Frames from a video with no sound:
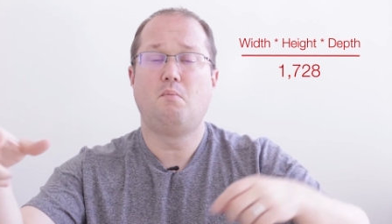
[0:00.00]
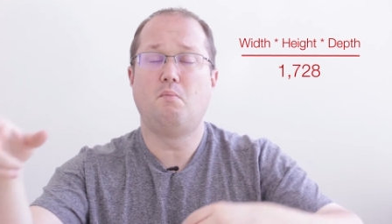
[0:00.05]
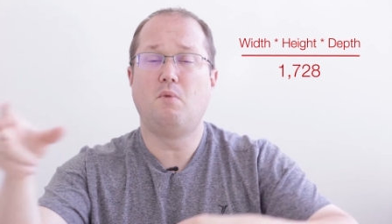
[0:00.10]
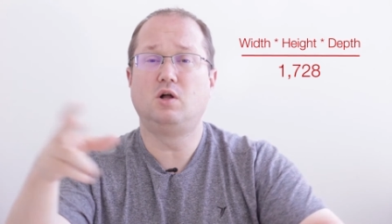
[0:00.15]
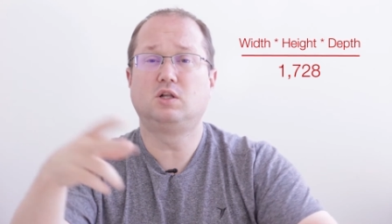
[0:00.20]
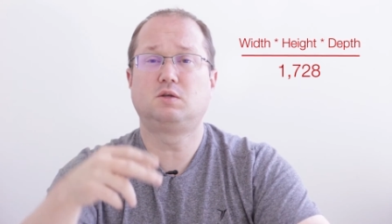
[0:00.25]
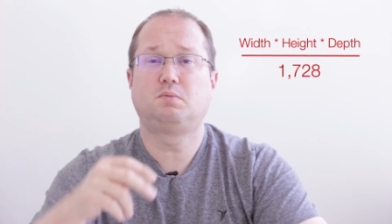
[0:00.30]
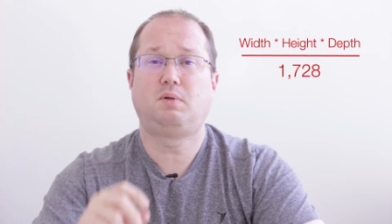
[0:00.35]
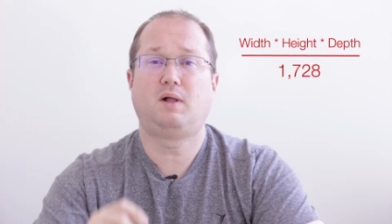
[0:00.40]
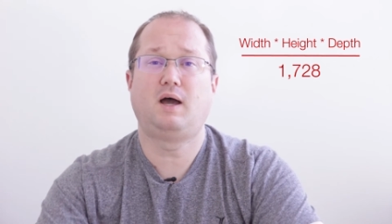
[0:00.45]

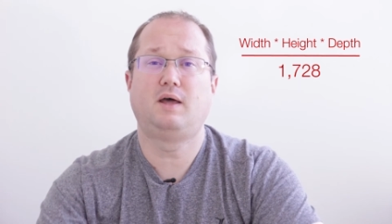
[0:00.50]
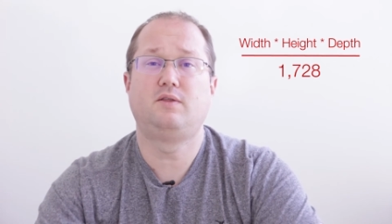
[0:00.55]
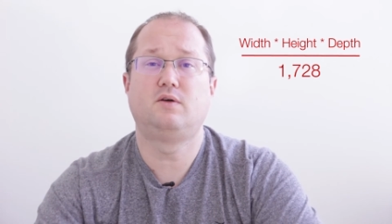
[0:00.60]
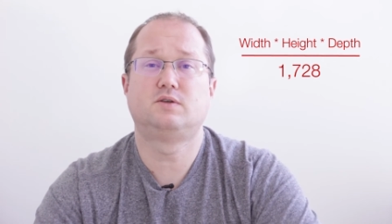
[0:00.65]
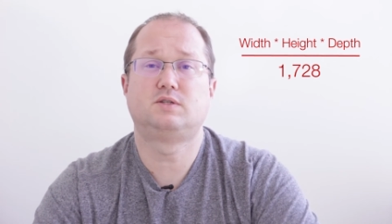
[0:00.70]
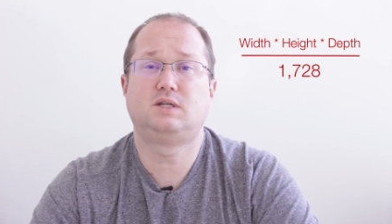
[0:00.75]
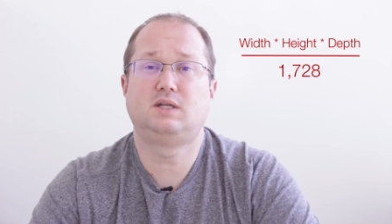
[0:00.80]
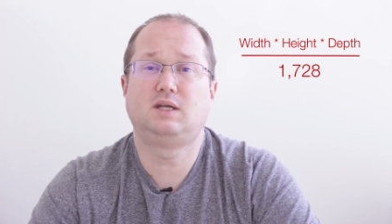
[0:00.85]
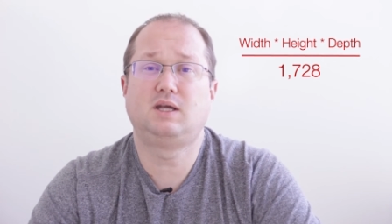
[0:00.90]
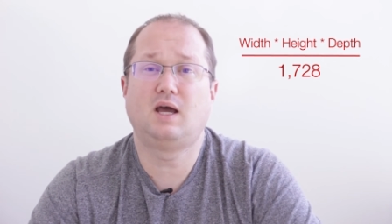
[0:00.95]
multiply
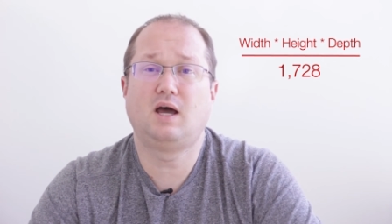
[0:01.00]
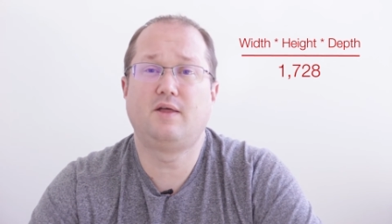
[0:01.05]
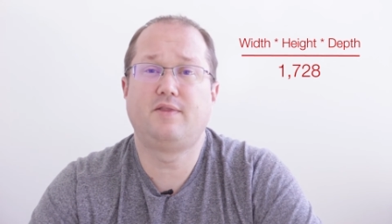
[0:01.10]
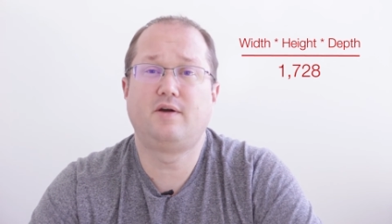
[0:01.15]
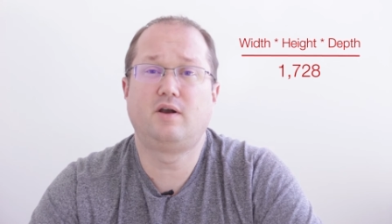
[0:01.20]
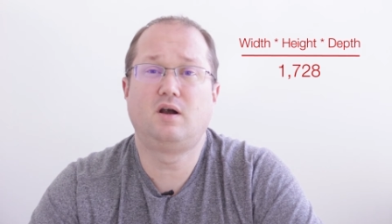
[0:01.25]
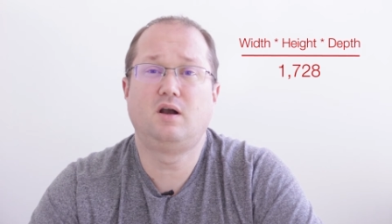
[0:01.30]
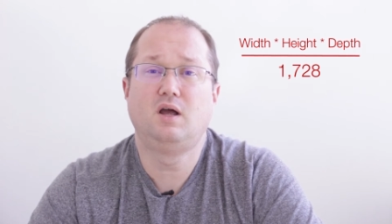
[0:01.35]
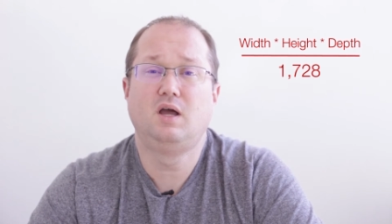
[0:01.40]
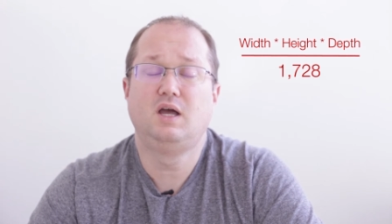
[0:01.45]
those
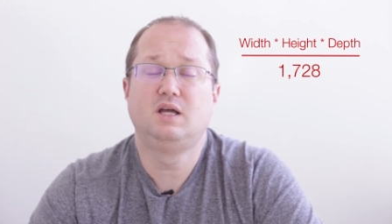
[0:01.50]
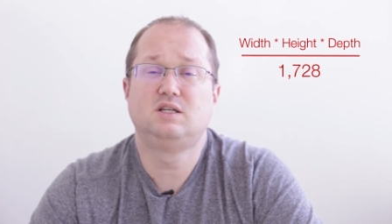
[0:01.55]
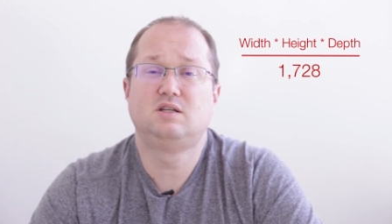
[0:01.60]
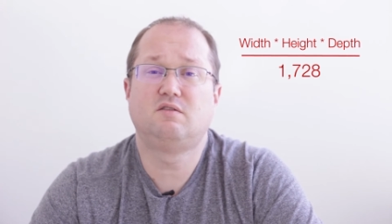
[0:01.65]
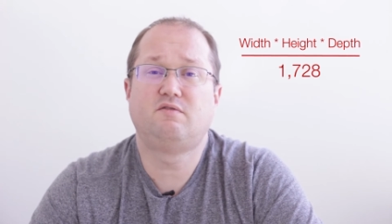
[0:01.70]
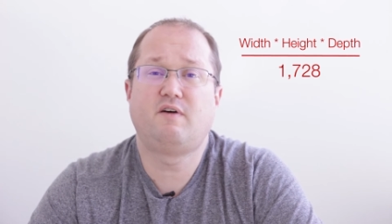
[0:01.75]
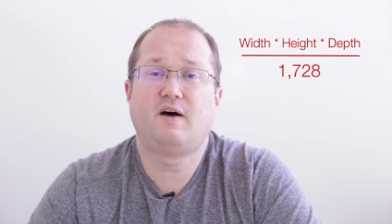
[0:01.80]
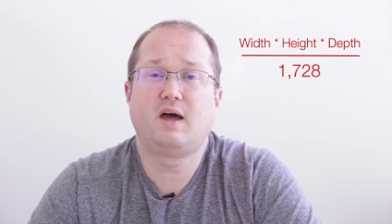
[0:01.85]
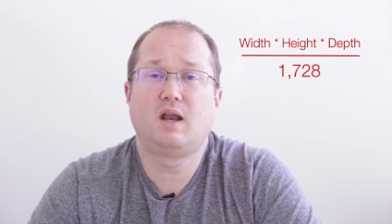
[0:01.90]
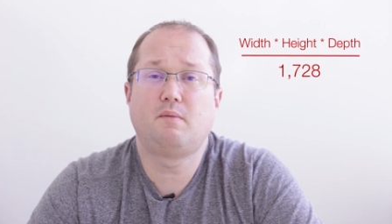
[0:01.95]
together,
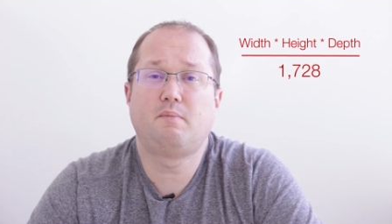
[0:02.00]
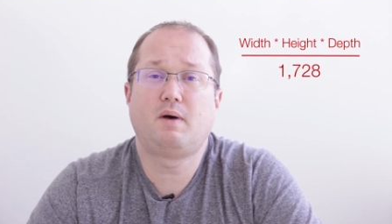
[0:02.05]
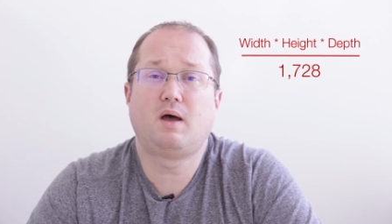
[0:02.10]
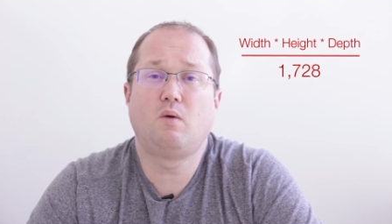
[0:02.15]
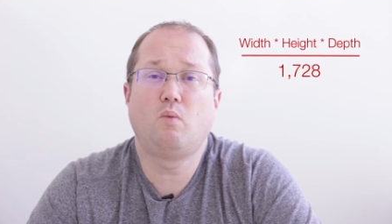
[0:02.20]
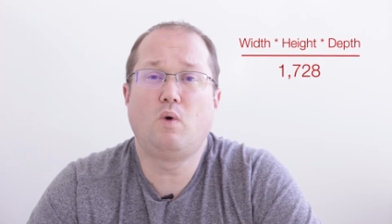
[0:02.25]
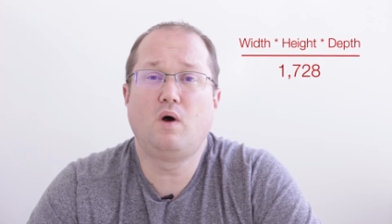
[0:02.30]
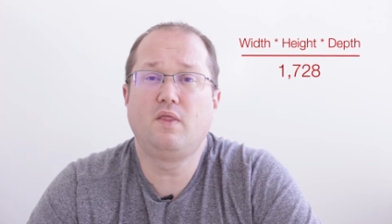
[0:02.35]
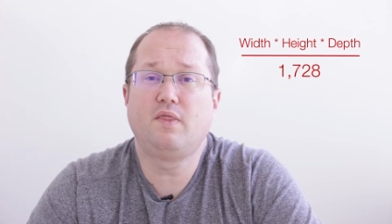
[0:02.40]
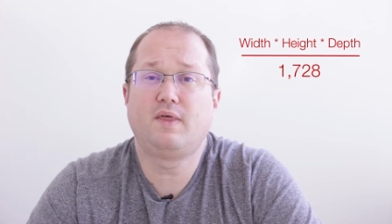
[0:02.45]
divide it
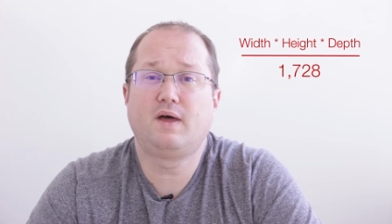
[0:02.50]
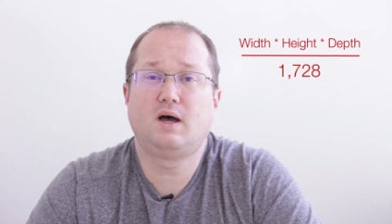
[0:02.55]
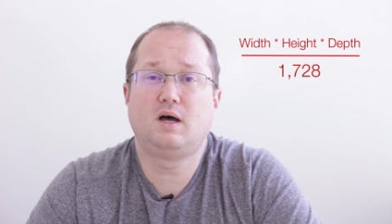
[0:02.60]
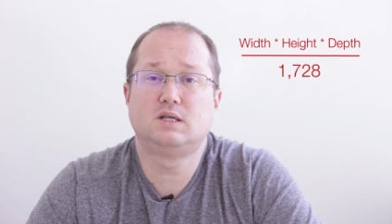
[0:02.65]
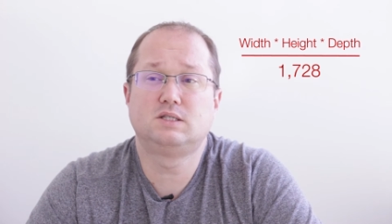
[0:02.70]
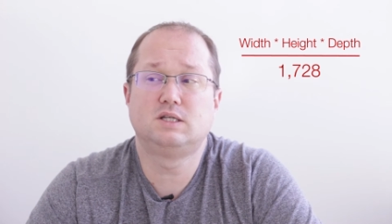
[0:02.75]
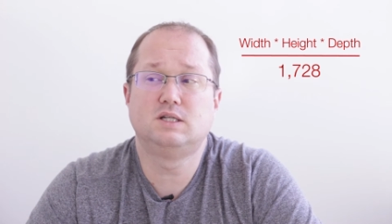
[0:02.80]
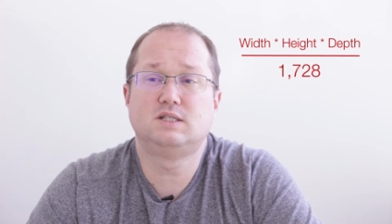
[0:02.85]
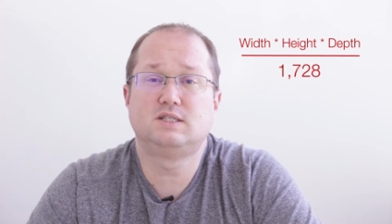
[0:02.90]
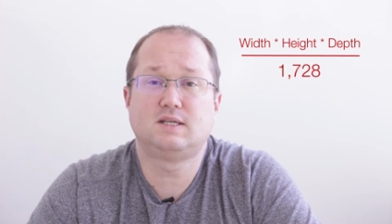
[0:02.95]
by
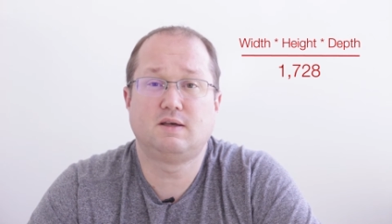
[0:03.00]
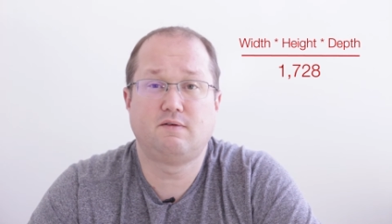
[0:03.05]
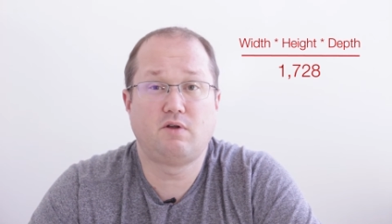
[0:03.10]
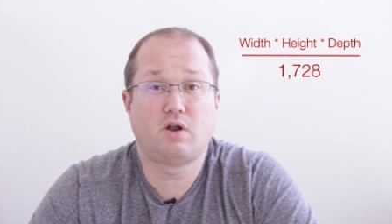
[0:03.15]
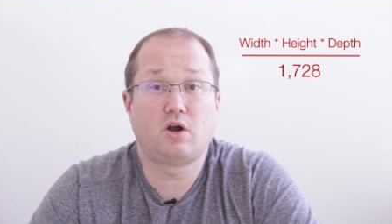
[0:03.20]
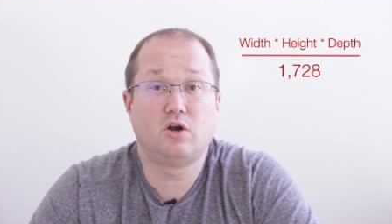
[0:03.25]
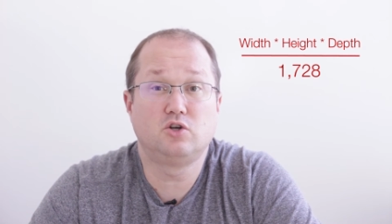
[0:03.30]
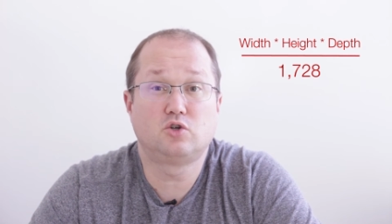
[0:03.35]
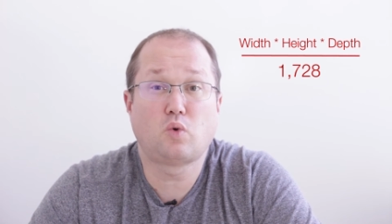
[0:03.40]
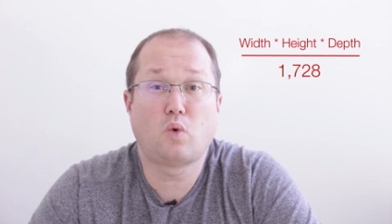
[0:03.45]

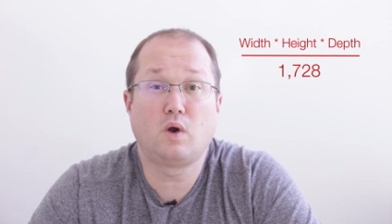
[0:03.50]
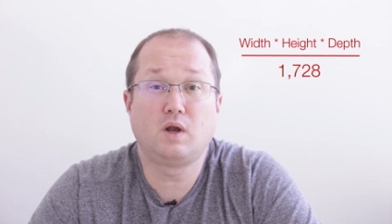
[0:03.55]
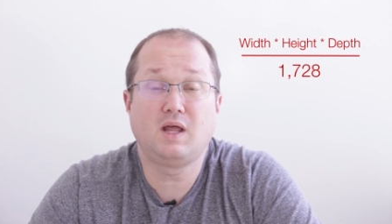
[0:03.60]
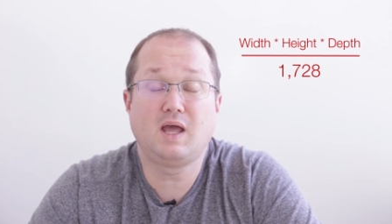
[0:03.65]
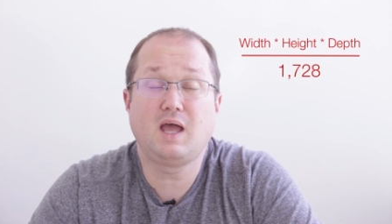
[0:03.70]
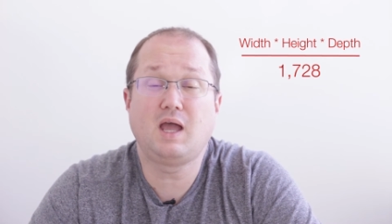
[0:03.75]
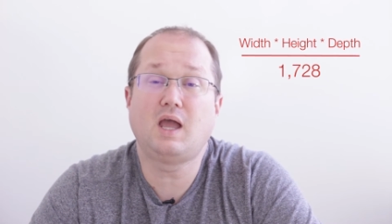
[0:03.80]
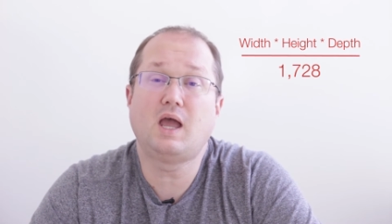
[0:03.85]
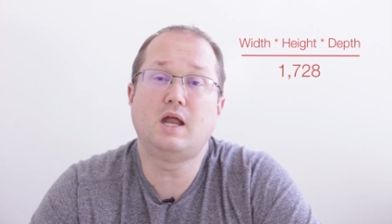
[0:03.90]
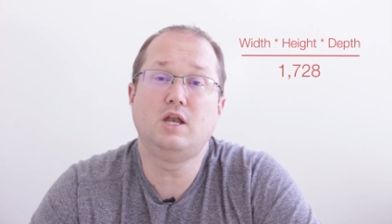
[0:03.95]

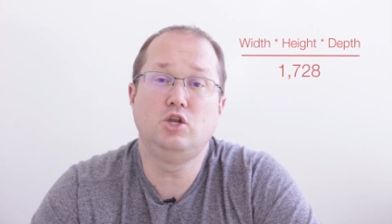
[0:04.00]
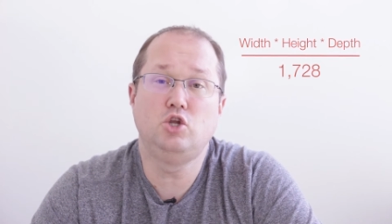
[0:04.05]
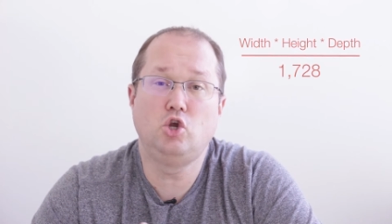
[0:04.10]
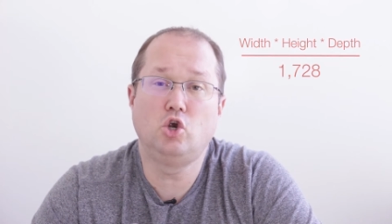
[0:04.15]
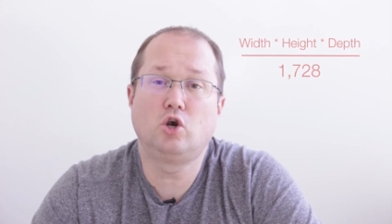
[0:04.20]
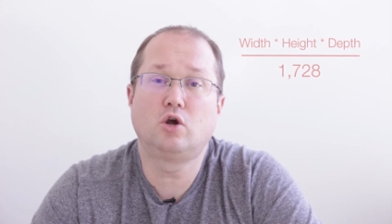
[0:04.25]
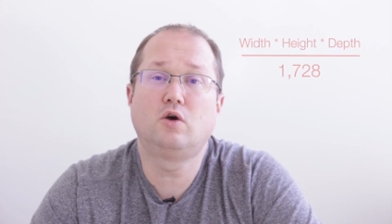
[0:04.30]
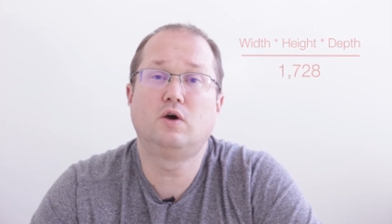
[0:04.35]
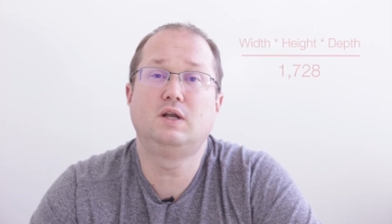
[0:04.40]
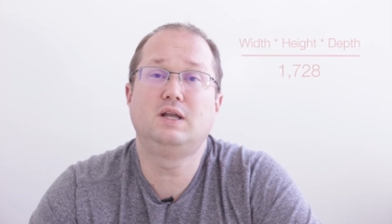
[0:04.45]
1,728, and
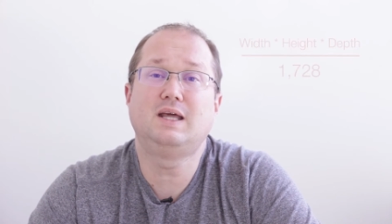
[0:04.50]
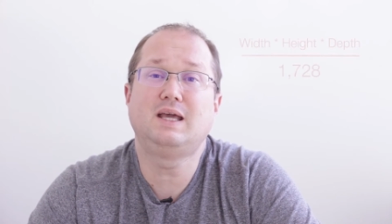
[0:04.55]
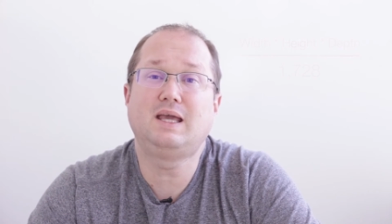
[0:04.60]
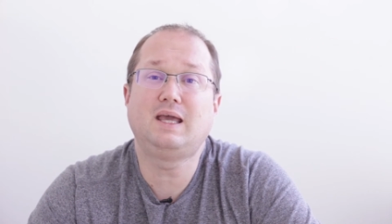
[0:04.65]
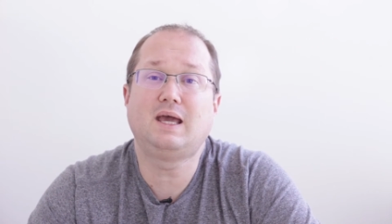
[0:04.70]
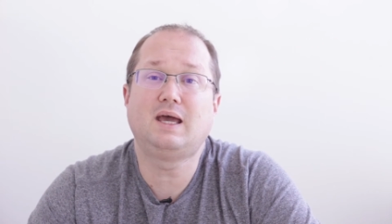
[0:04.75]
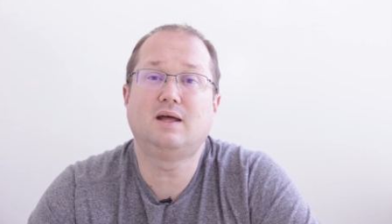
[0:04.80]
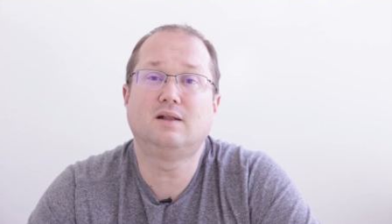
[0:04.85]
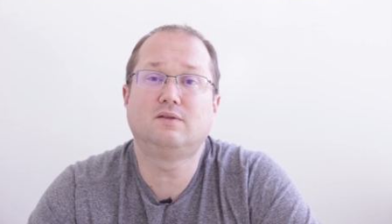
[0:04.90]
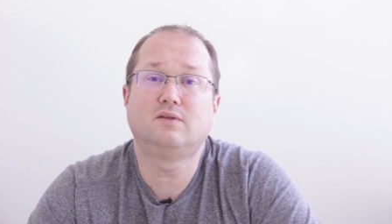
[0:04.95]
you're going to
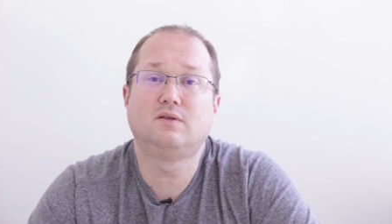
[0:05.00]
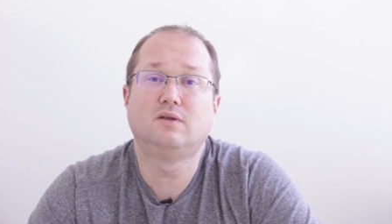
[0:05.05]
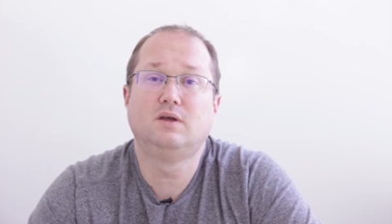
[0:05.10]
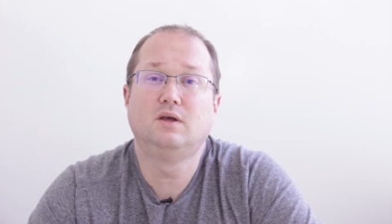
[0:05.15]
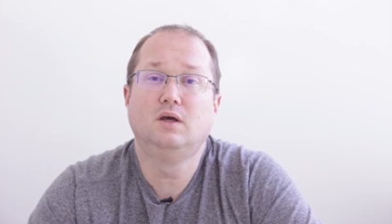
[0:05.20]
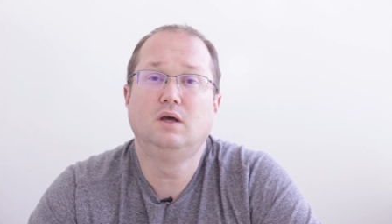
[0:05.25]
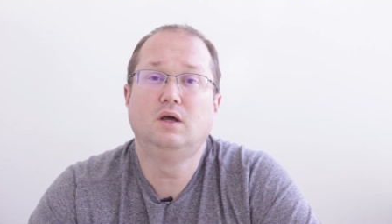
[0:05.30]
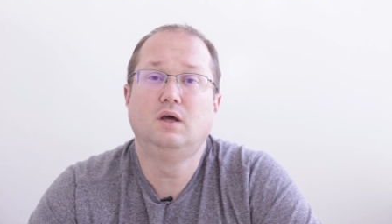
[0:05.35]
get